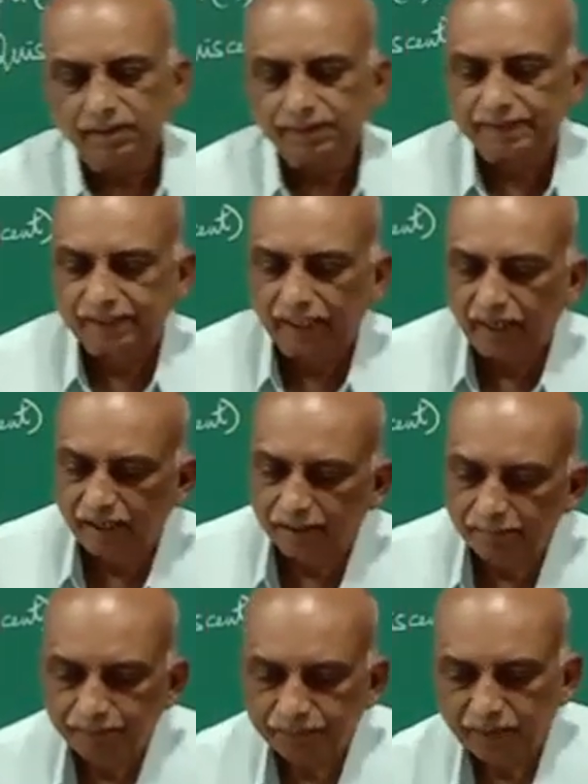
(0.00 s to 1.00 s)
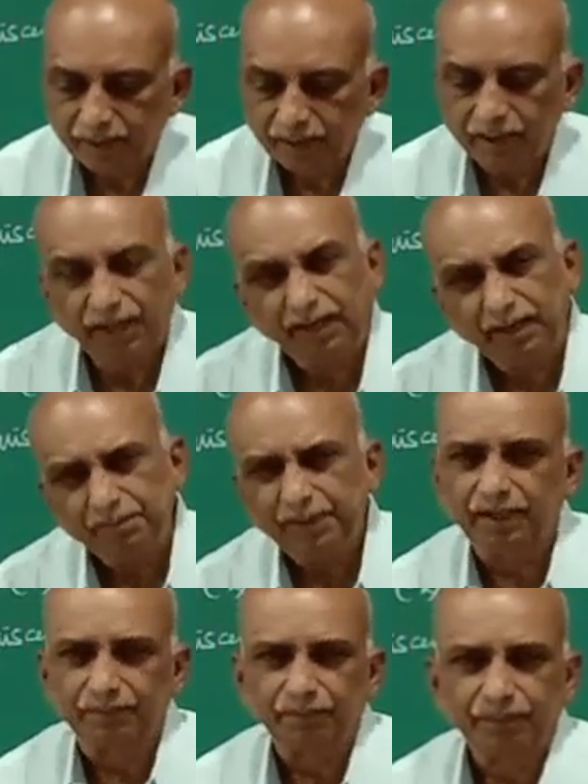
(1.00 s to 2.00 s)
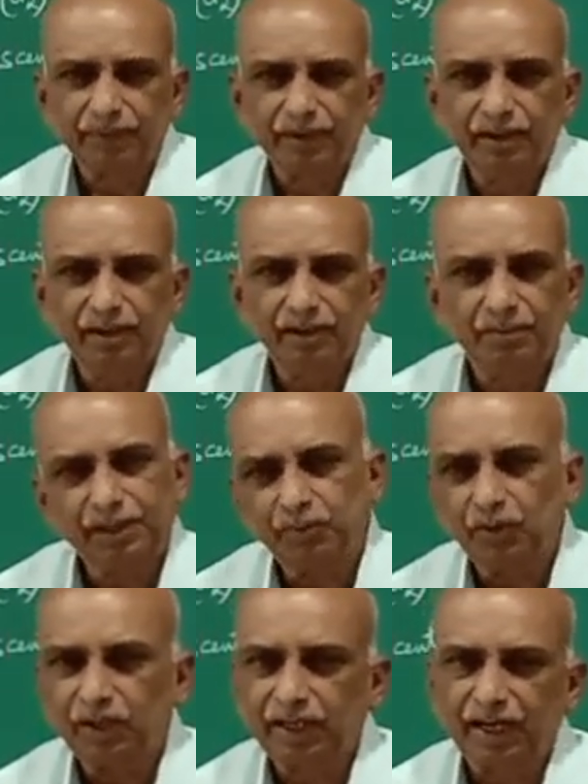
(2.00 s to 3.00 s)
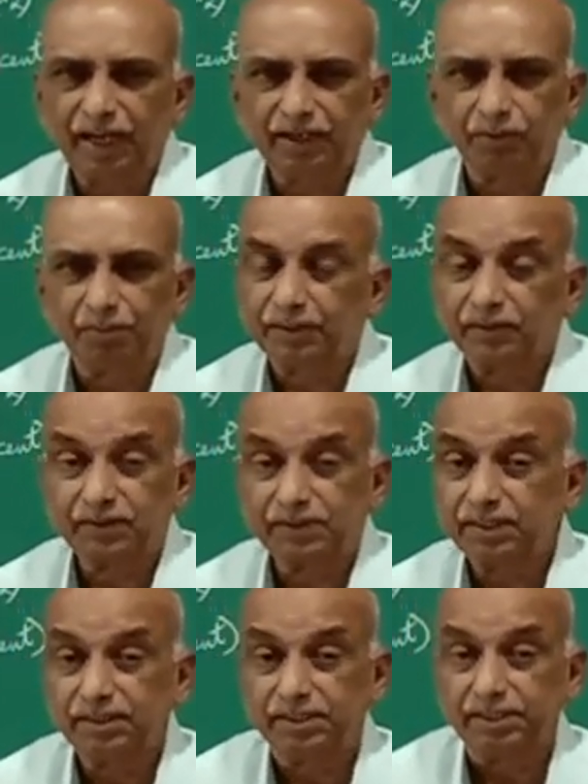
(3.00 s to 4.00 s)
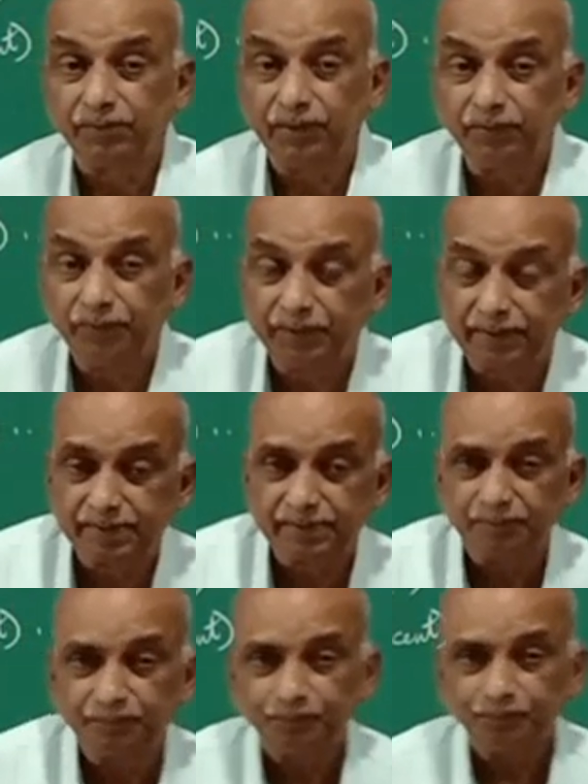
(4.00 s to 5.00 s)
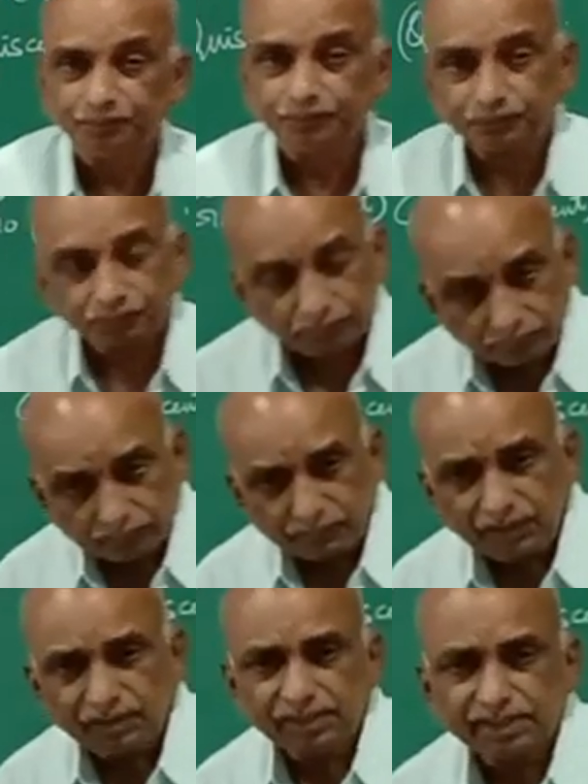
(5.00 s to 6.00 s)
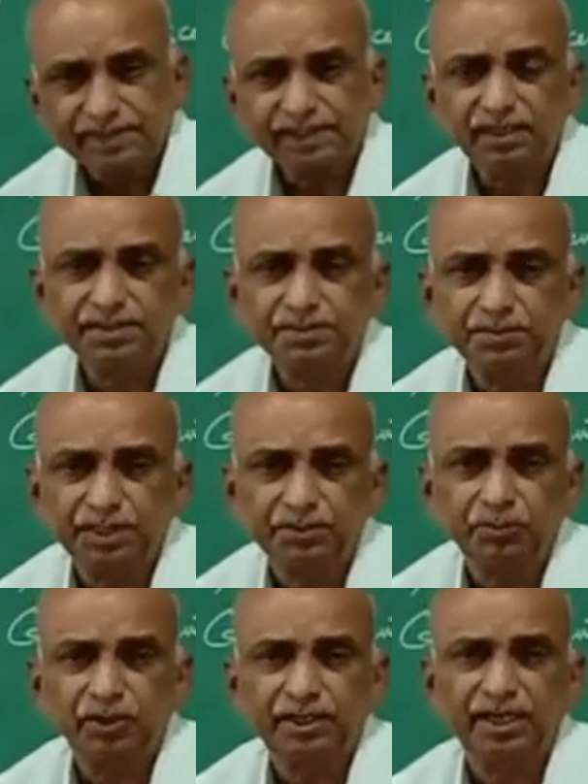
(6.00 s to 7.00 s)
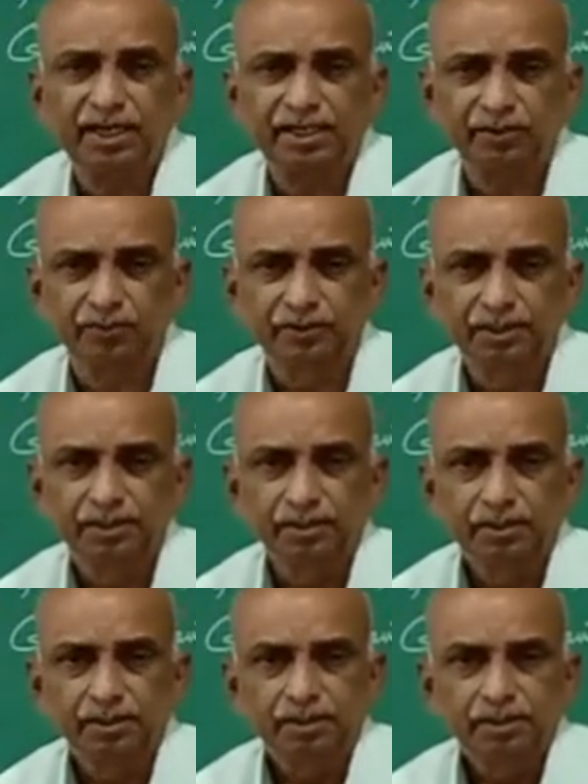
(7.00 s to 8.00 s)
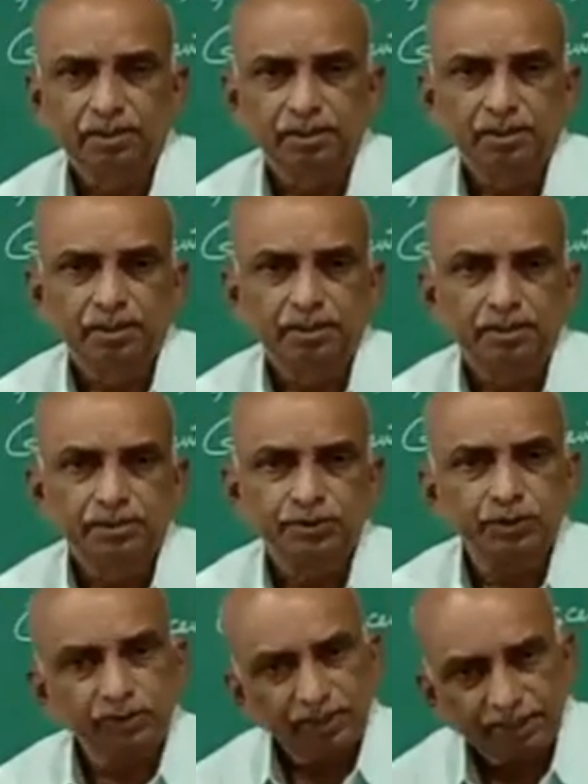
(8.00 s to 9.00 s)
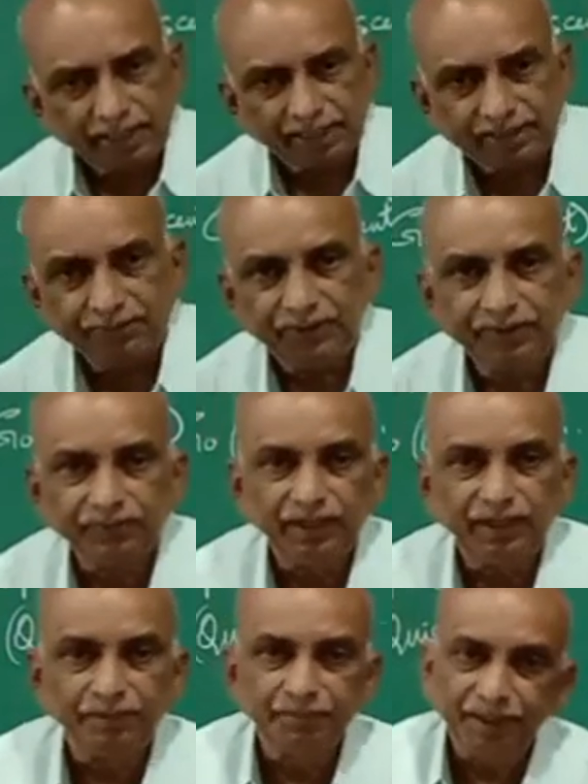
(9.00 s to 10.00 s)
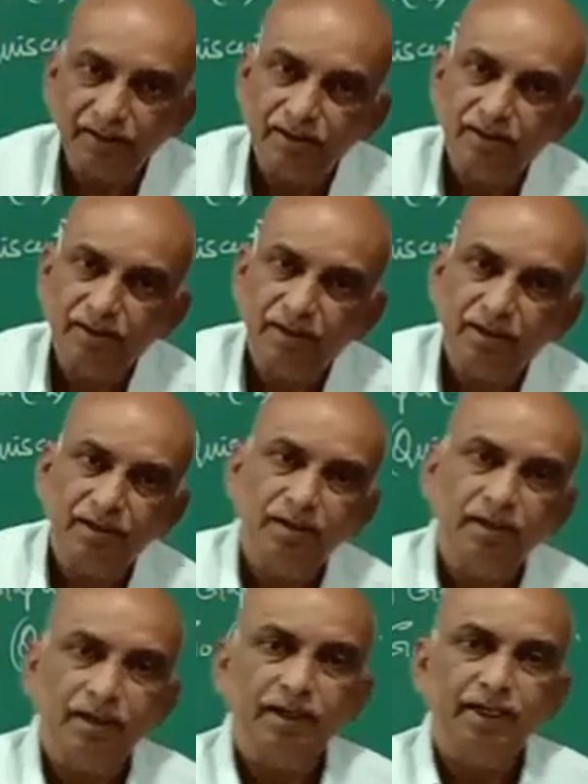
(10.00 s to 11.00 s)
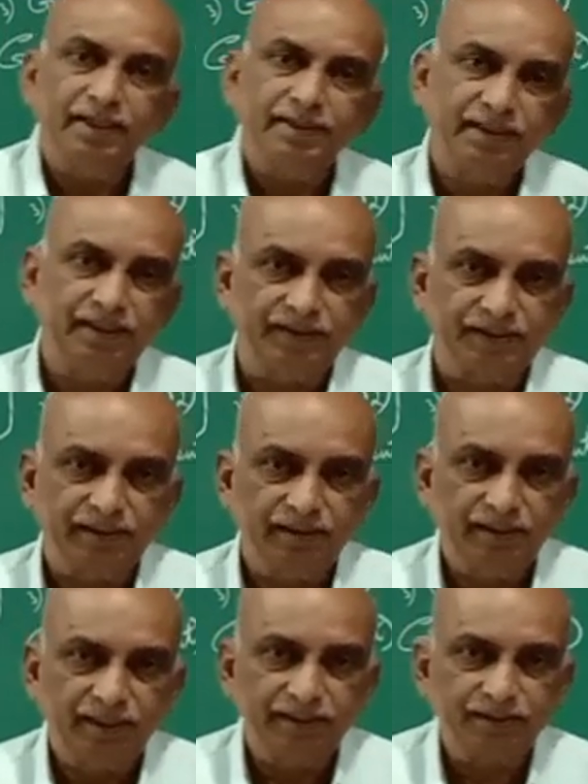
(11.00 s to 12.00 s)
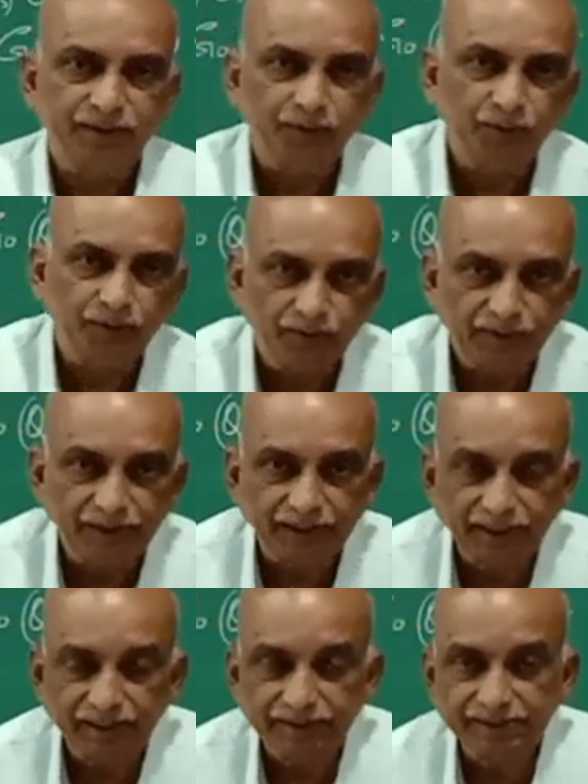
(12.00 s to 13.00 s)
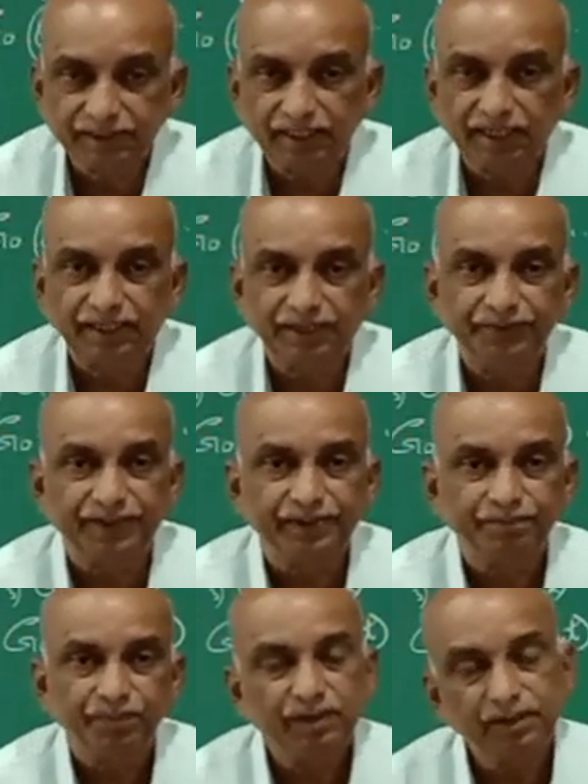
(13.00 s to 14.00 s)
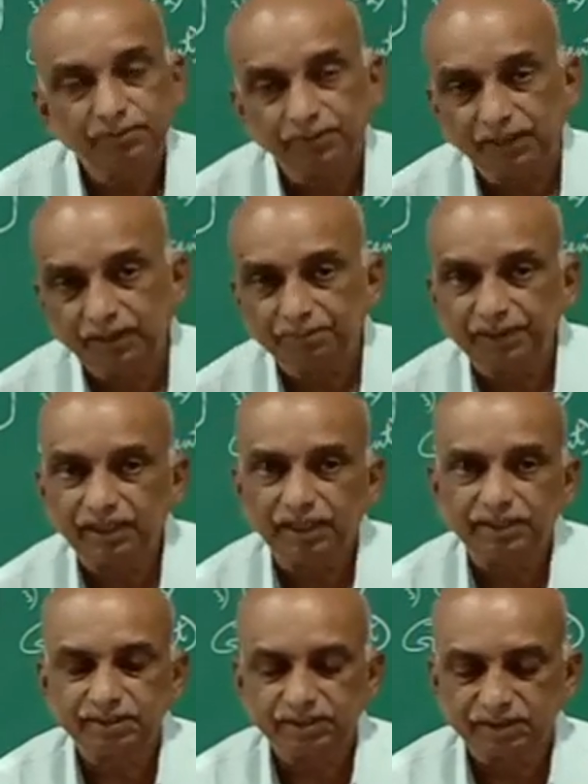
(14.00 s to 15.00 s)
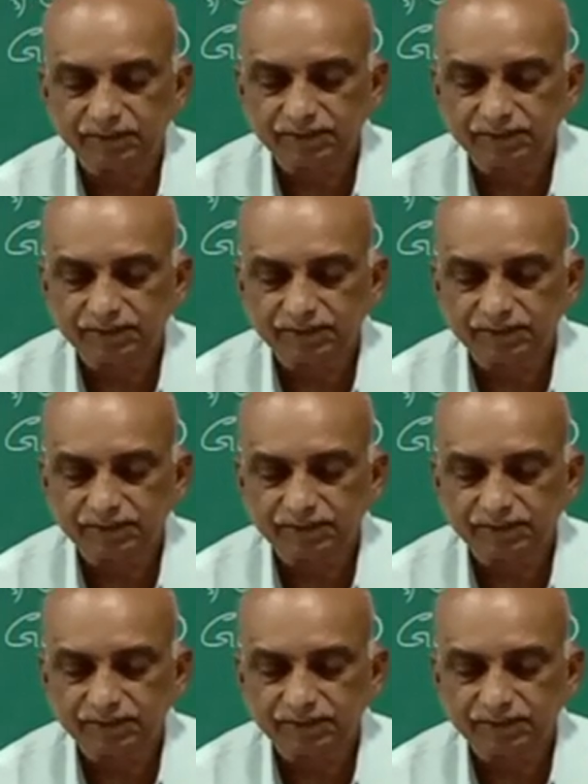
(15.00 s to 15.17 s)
cell remain metabolically active, because in the G1 phase the cell is metabolically active. So that activity will remain as it is. There is no decrease in the activity. It will remain as it is.